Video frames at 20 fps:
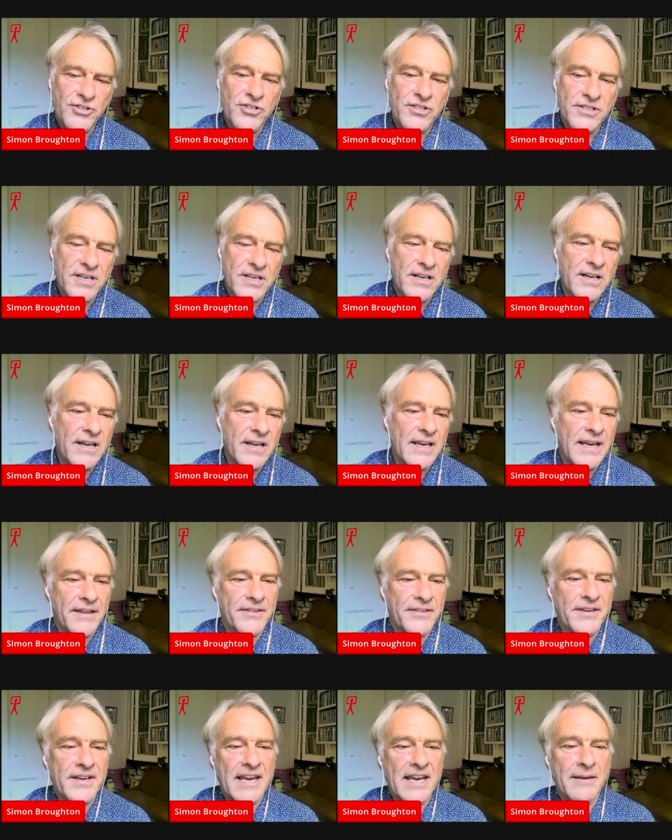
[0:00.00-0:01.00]
mentioned
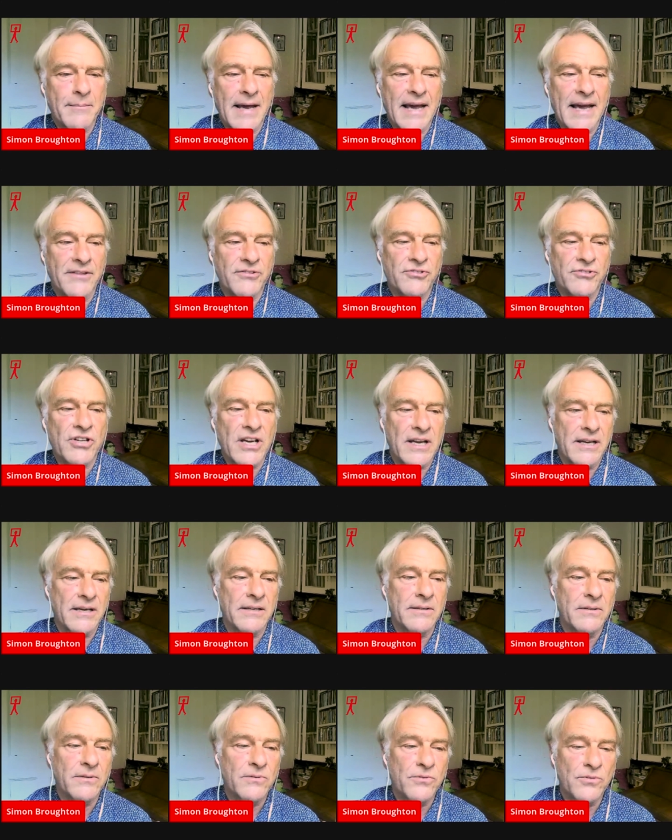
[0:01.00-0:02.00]
earlier the name
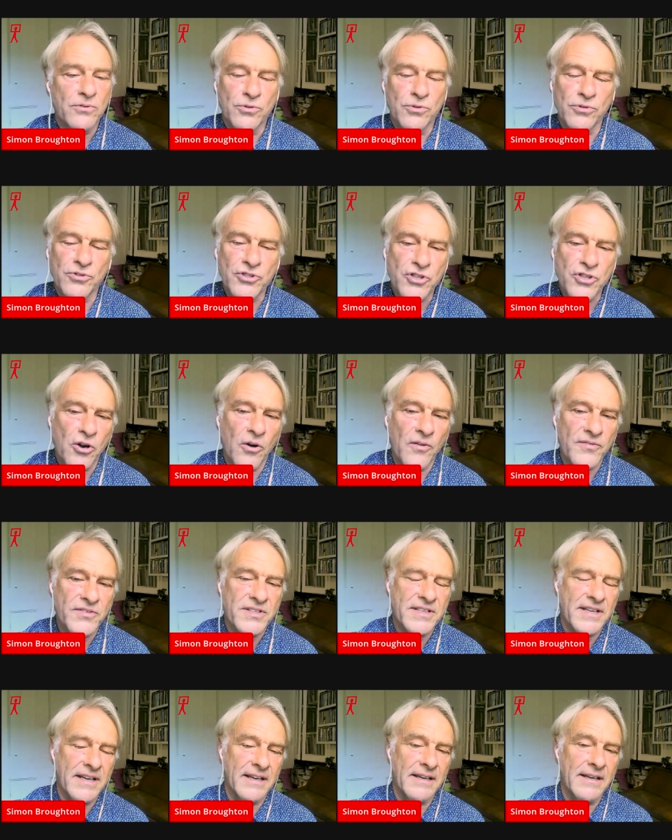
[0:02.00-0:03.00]
Andrzej
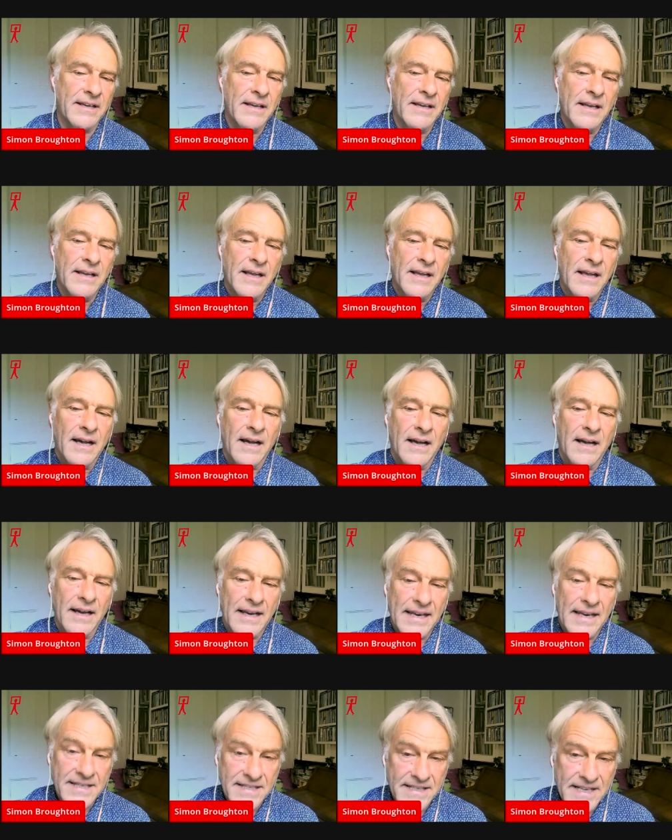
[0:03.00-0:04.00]
Kuczkowski. Uh,
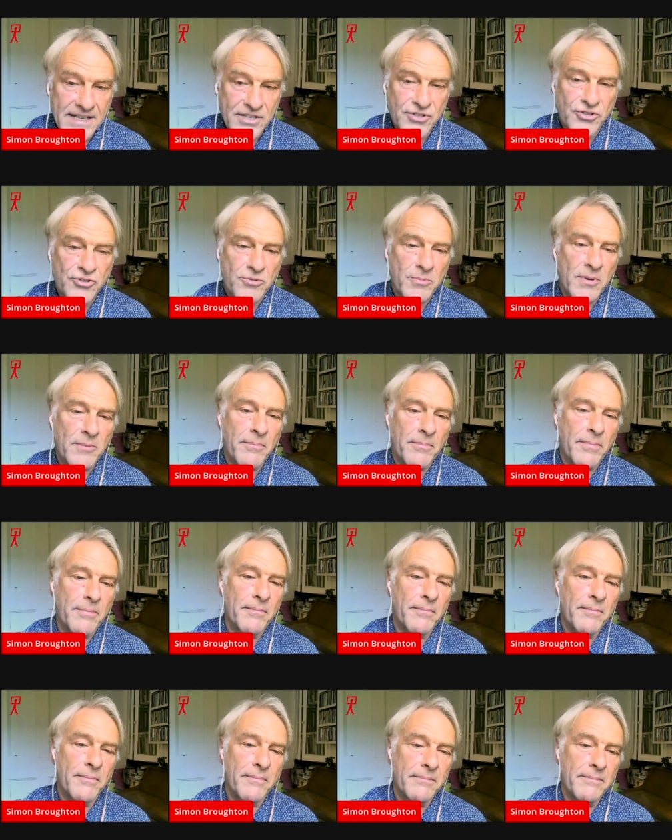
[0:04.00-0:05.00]
he's an instrument
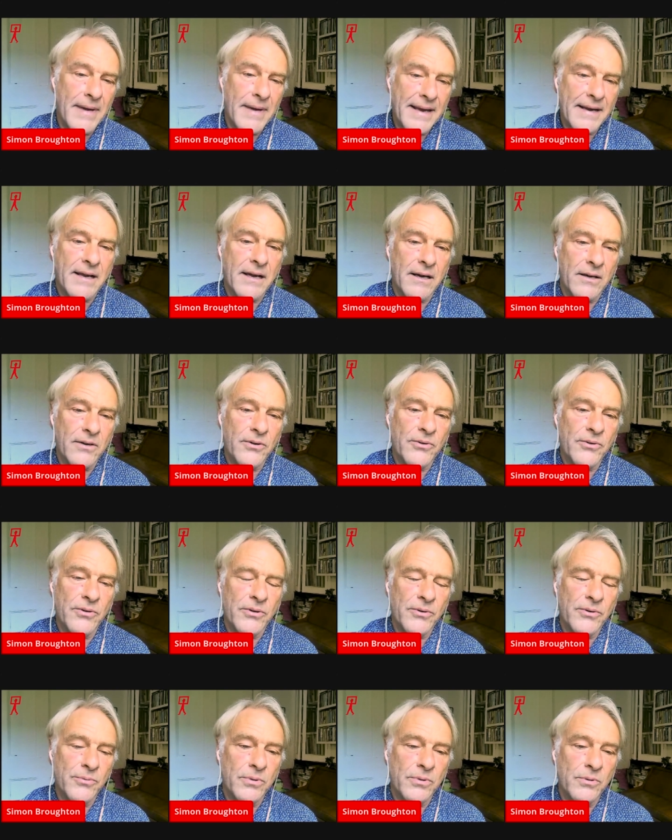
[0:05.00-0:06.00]
maker who
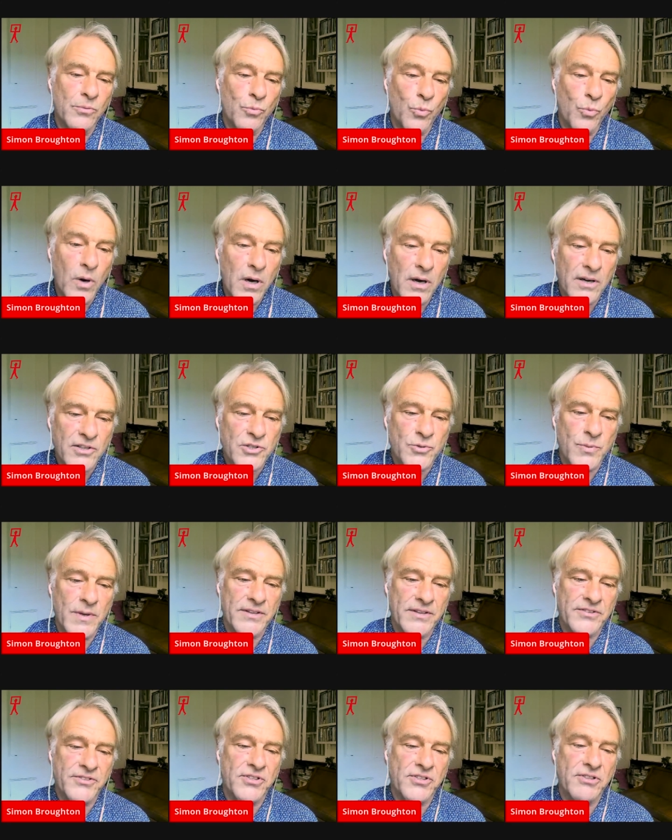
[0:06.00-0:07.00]
you worked
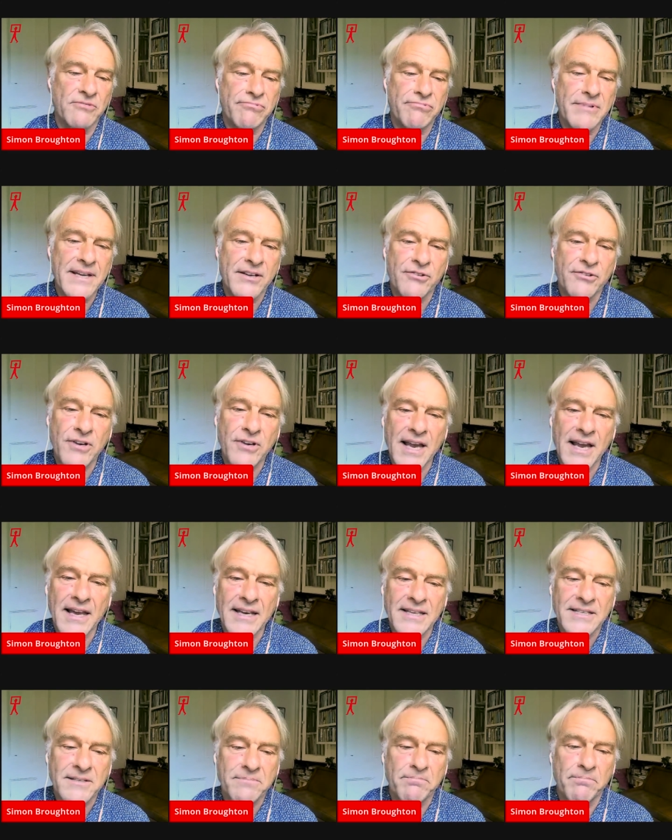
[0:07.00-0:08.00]
with to
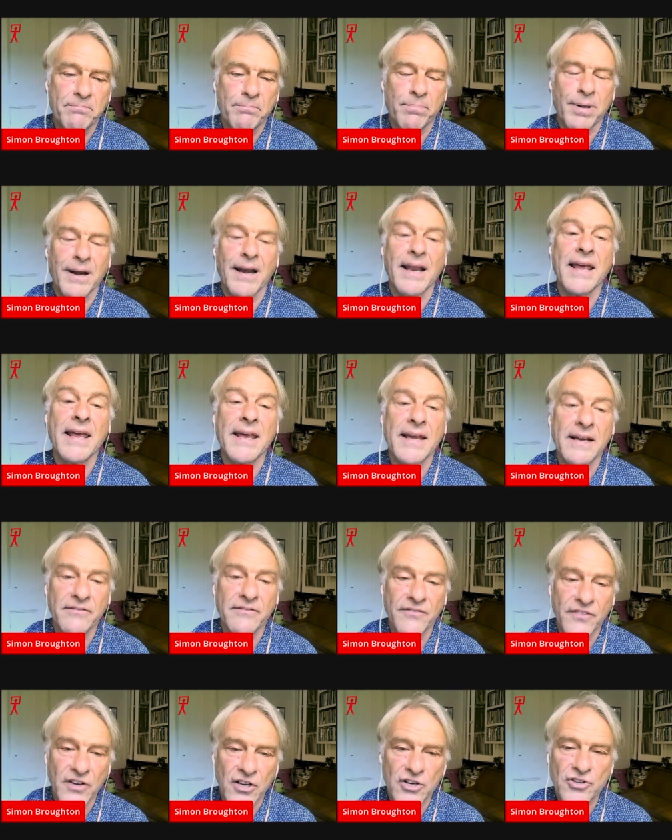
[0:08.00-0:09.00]
recreate
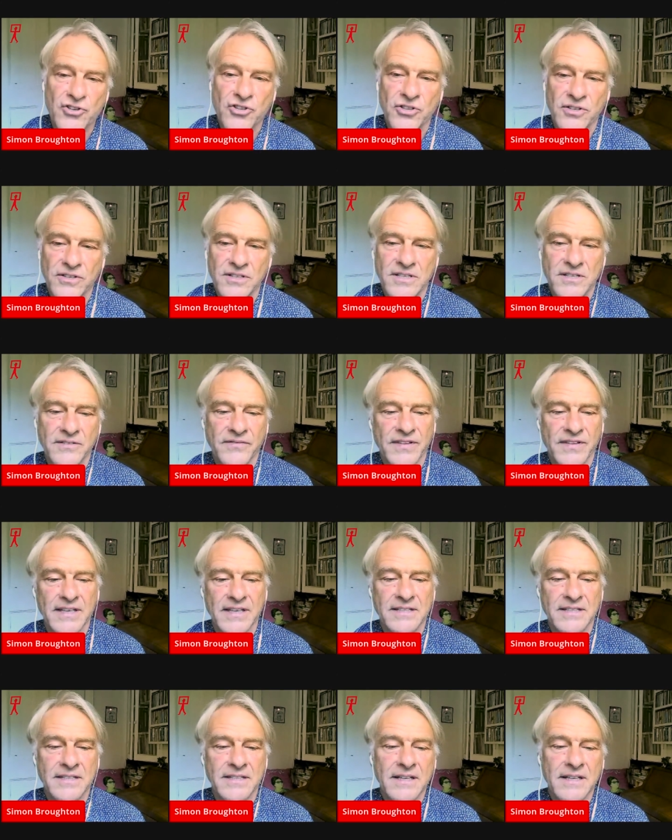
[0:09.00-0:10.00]
playing versions of
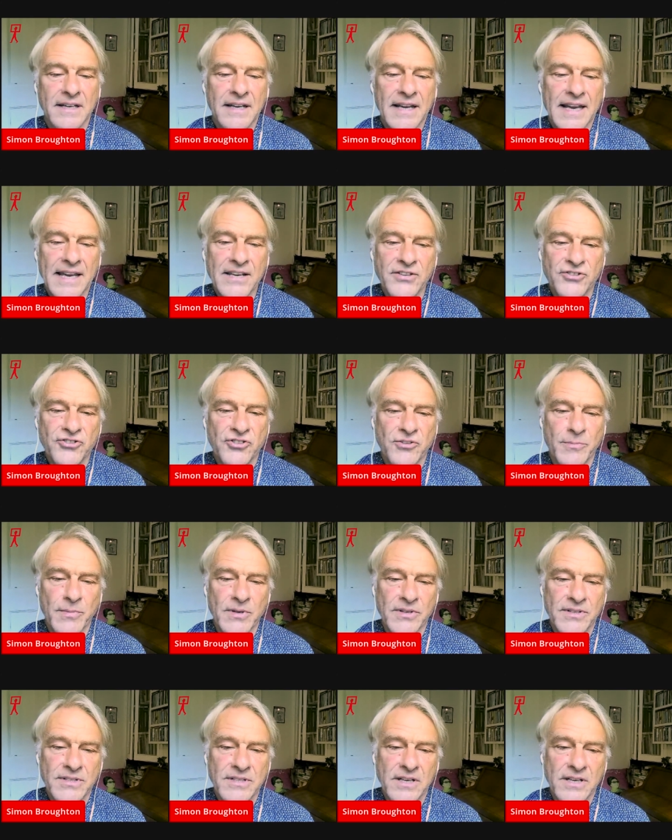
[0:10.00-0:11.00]
these
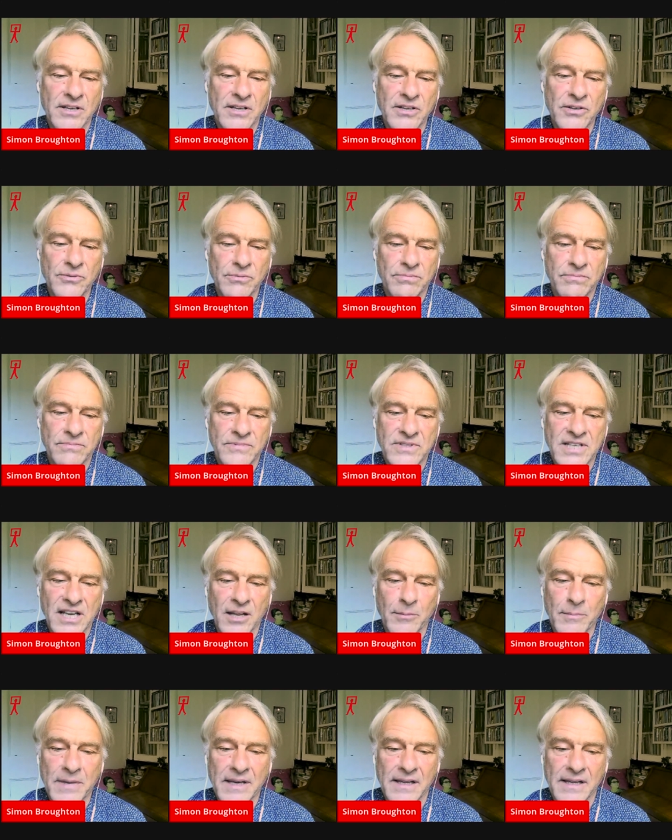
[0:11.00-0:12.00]
instruments. Can you
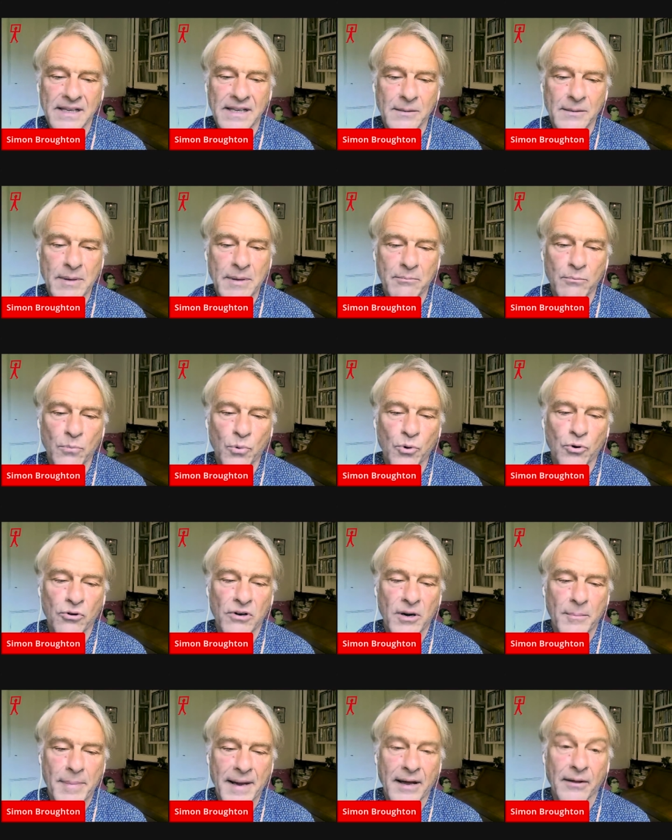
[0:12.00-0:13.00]
tell me a little bit
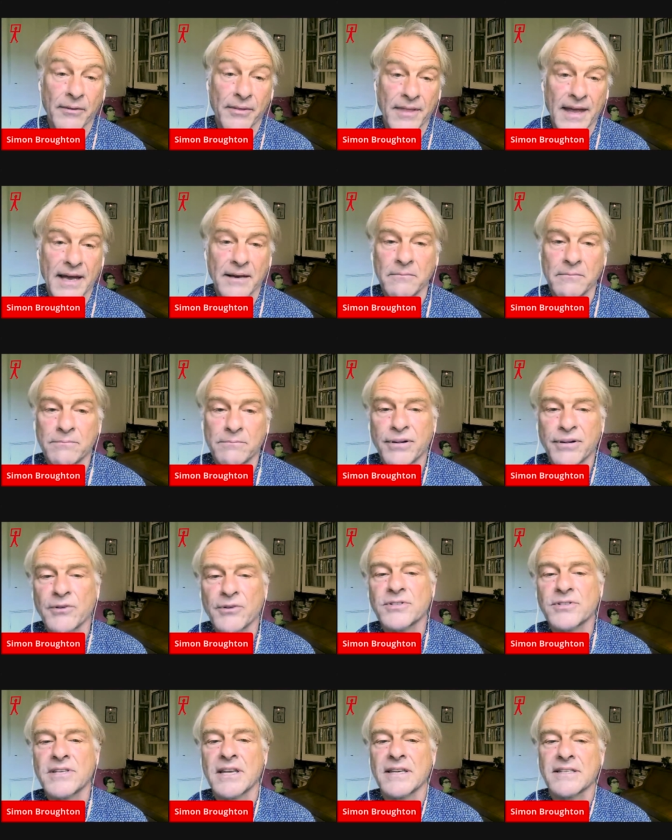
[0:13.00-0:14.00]
more about that
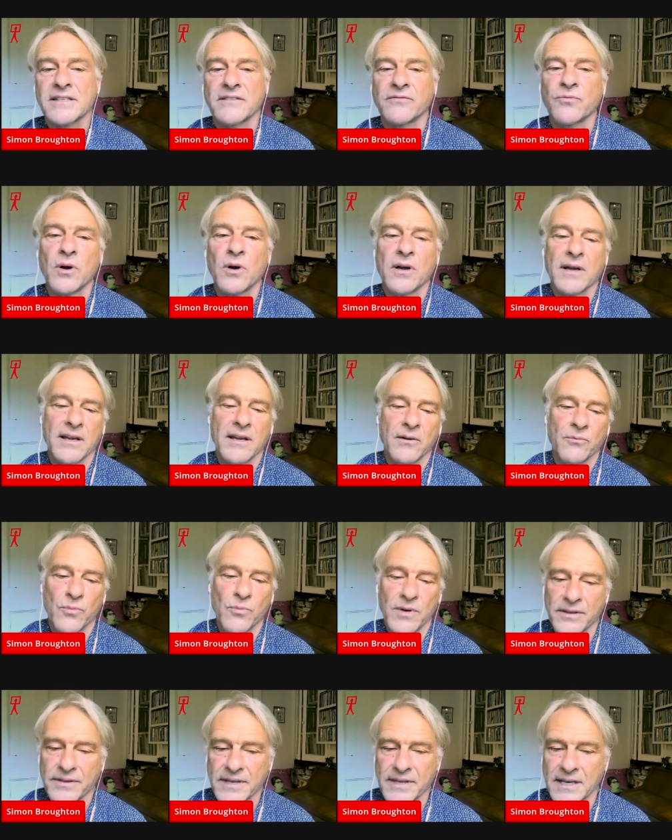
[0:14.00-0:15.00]
process of working
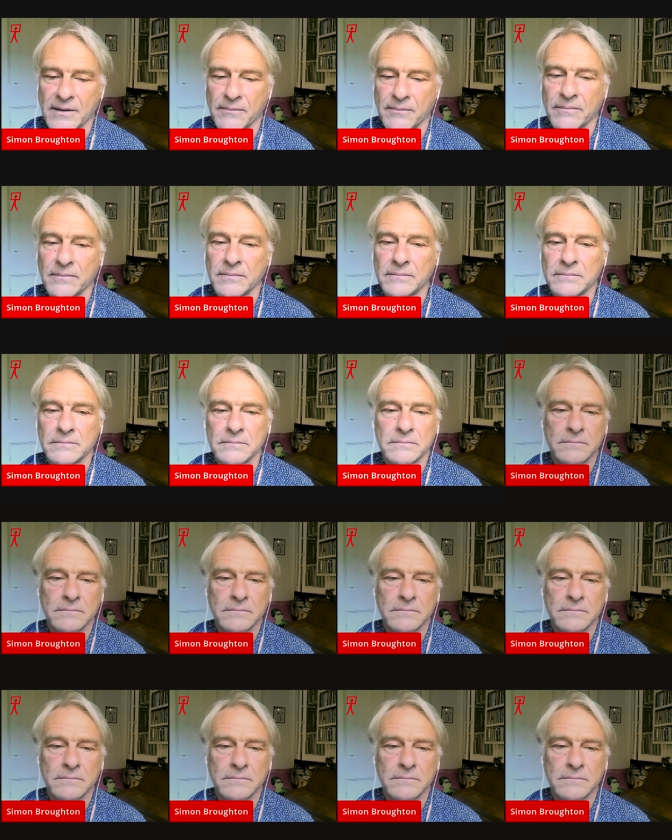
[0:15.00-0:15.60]
with him?